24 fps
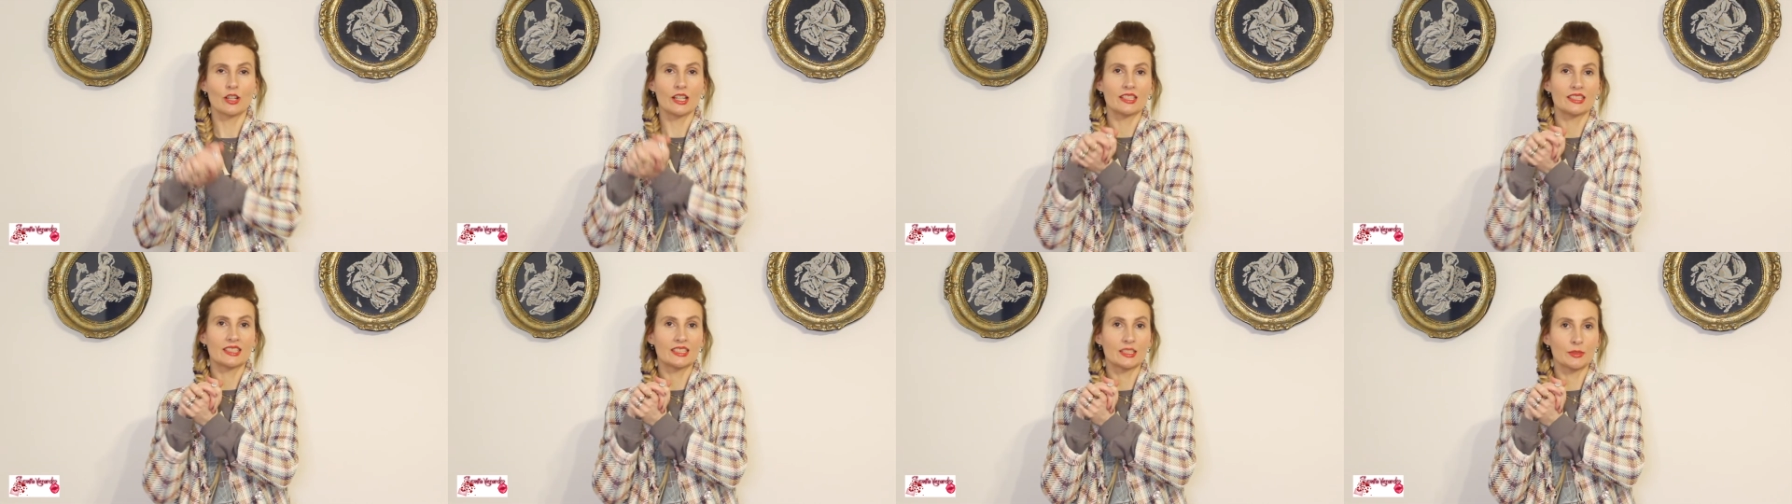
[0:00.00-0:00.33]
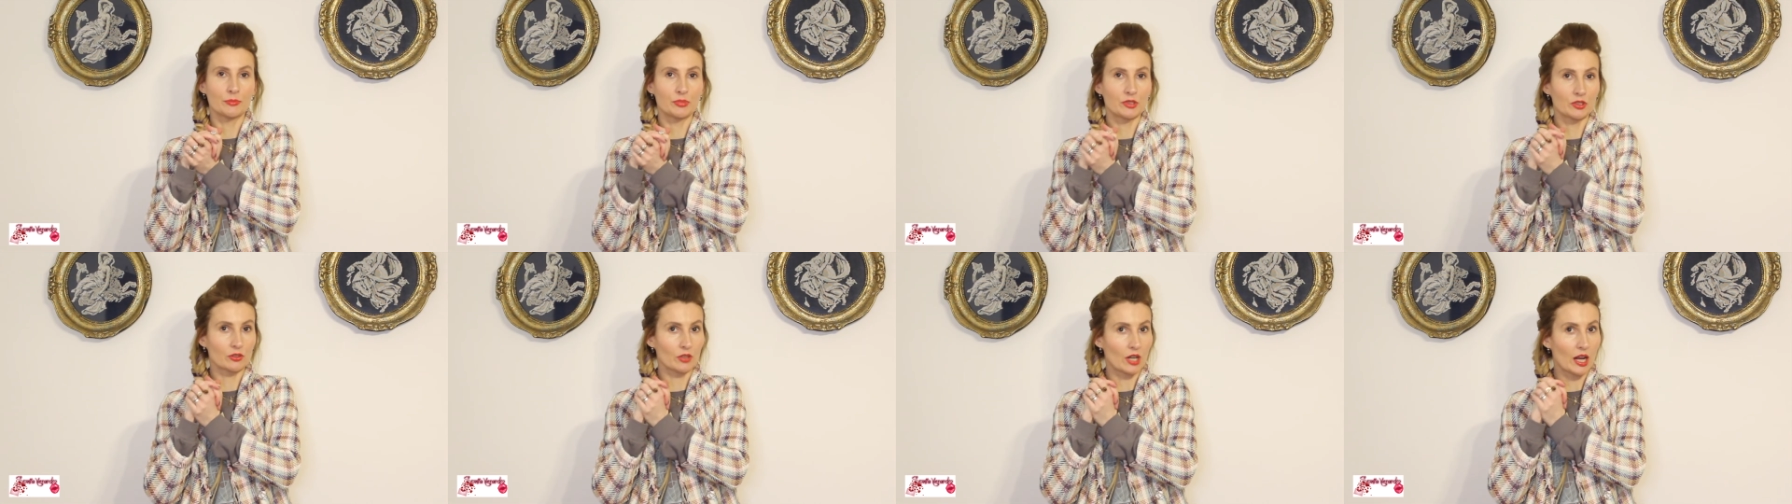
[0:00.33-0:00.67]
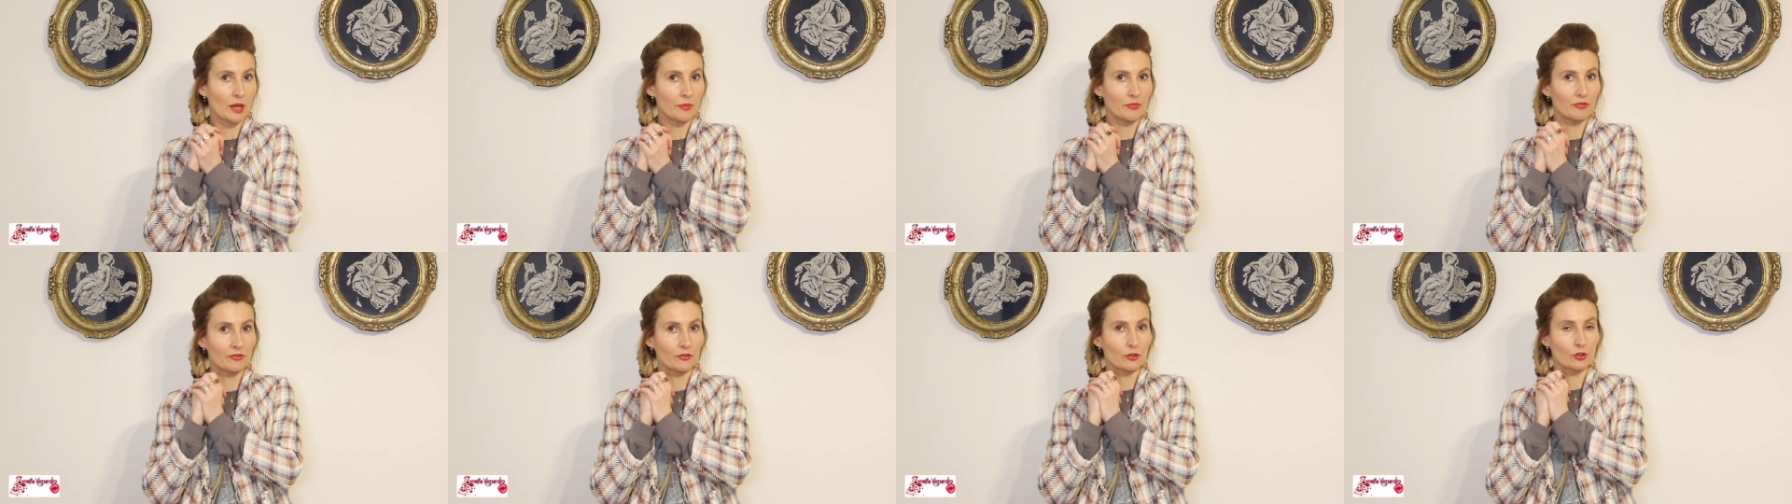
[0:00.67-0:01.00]
and
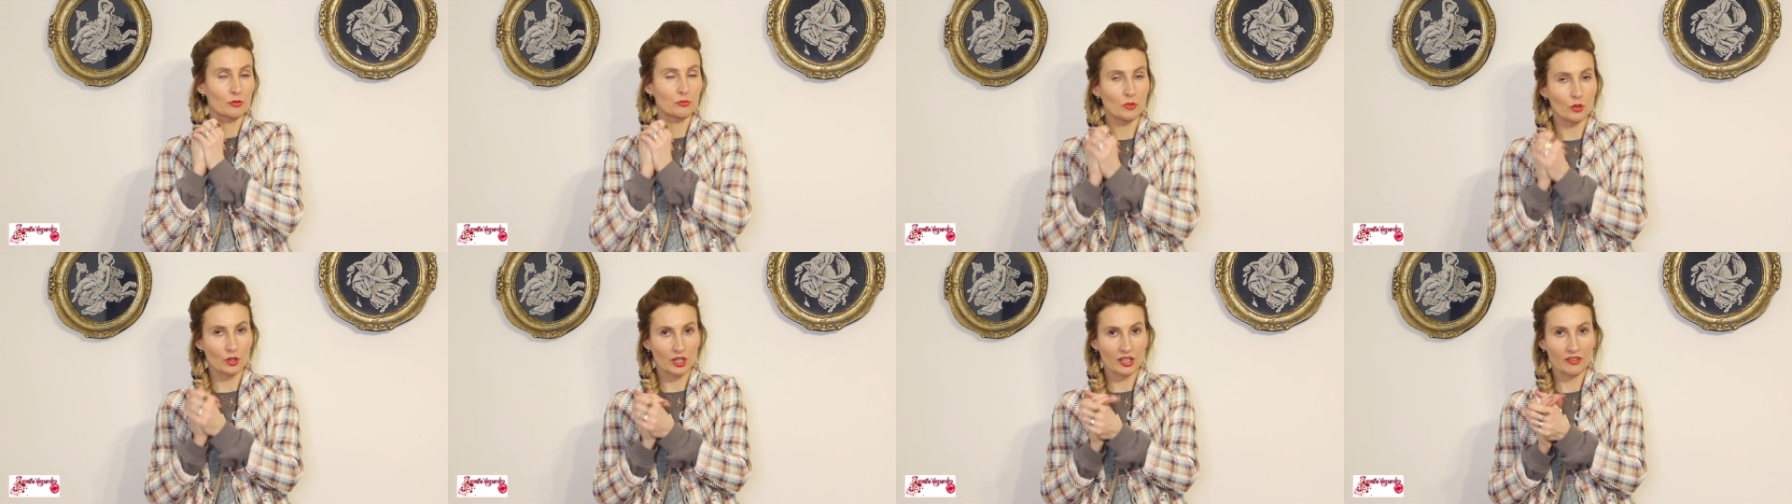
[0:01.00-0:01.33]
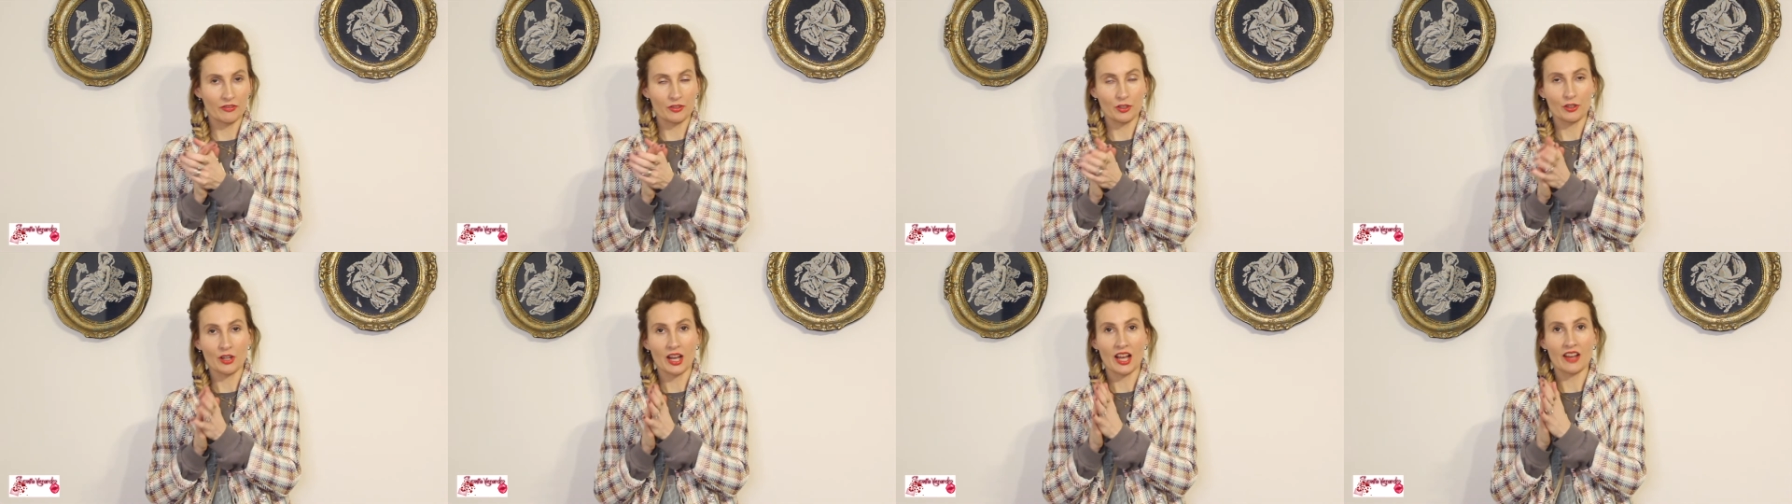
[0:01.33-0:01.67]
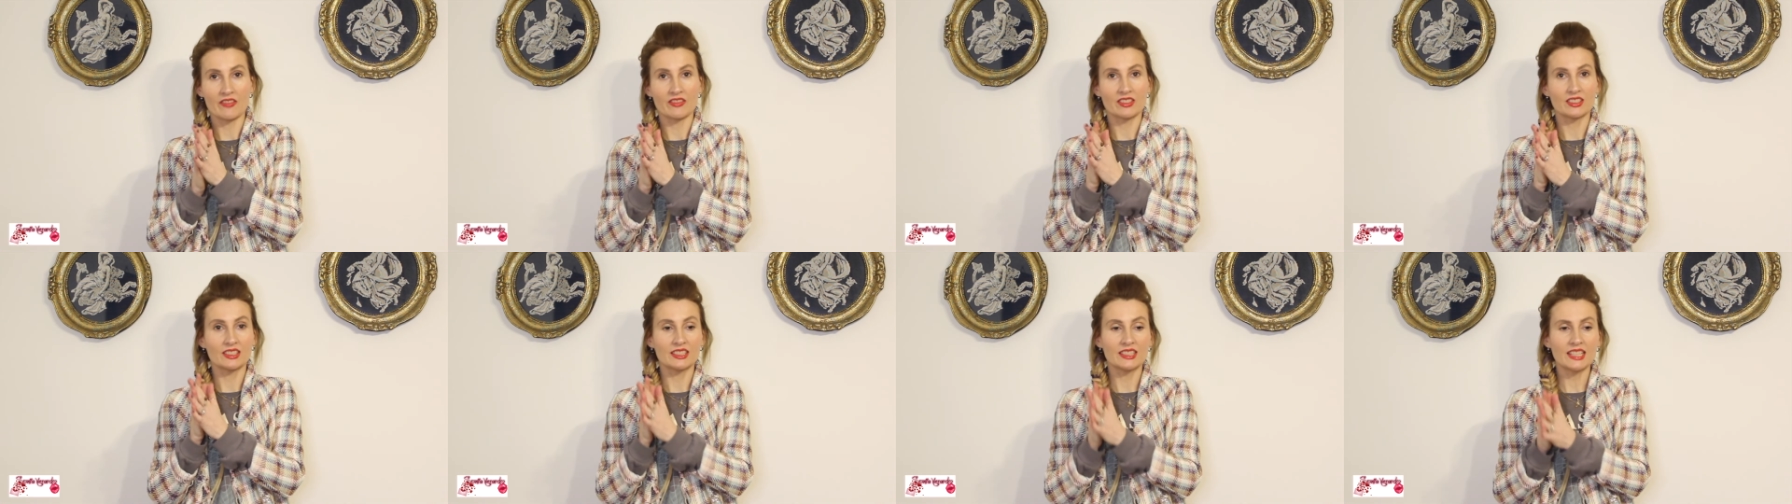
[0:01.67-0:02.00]
subscribe for more if you
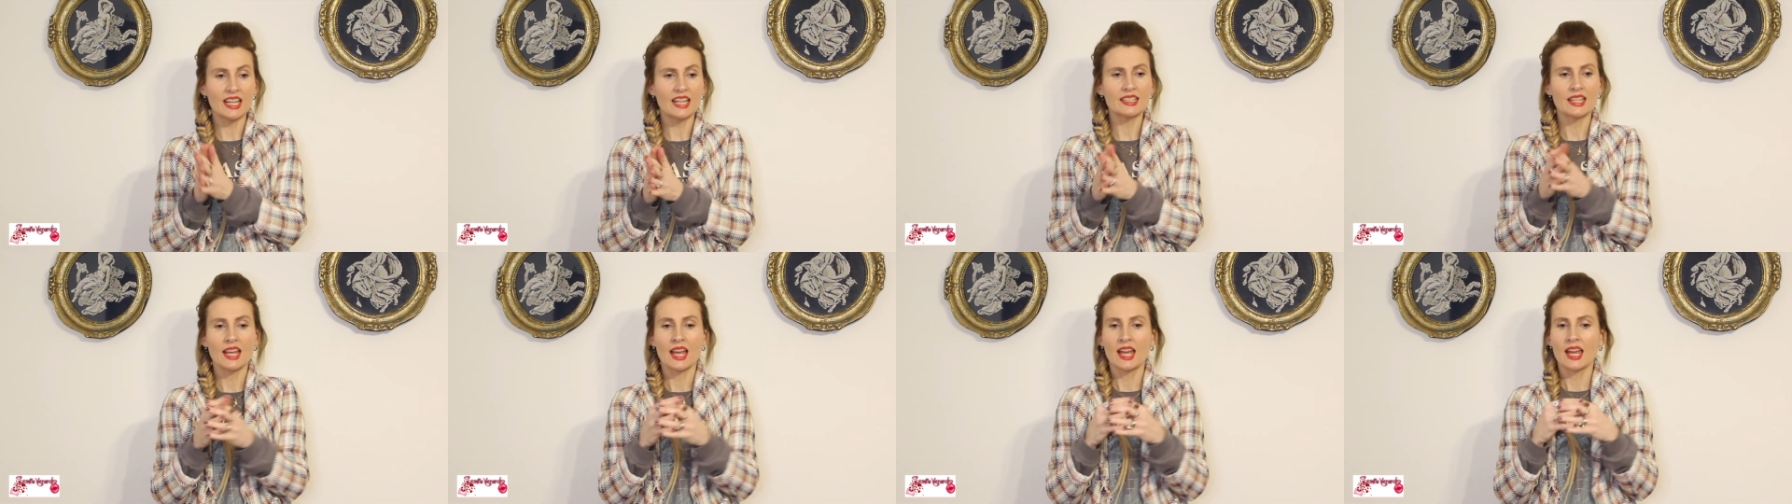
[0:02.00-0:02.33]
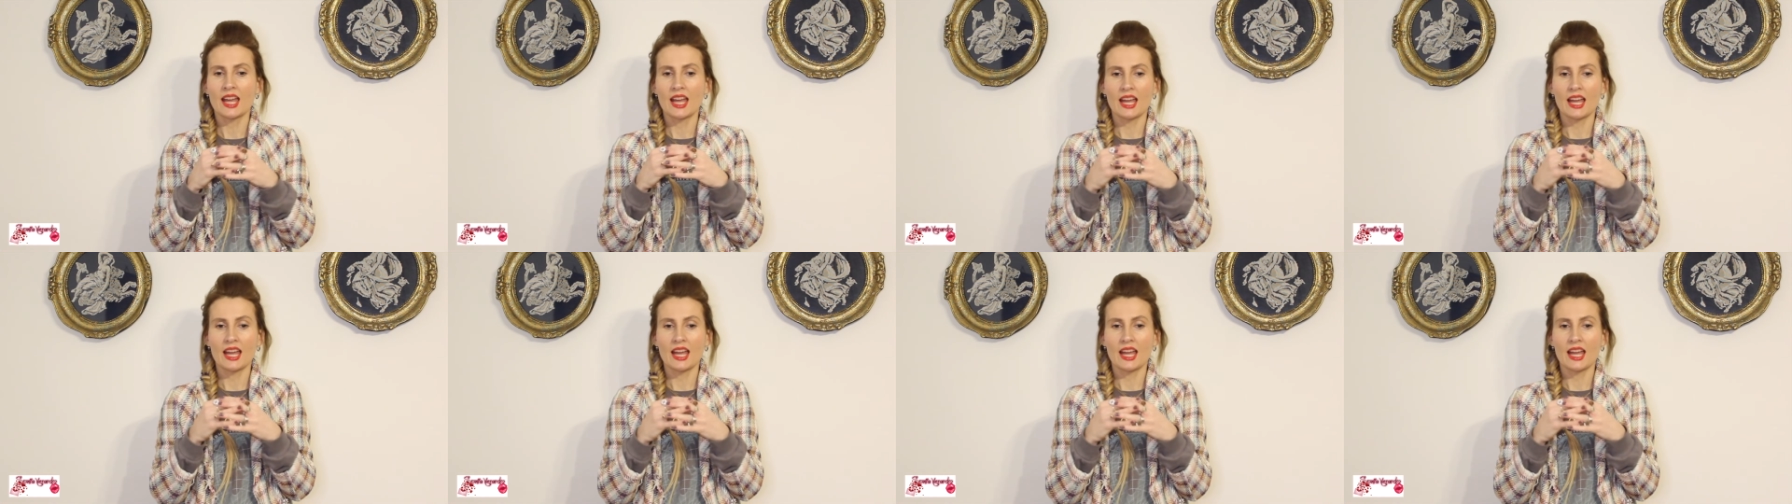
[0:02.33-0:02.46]
haven't yet,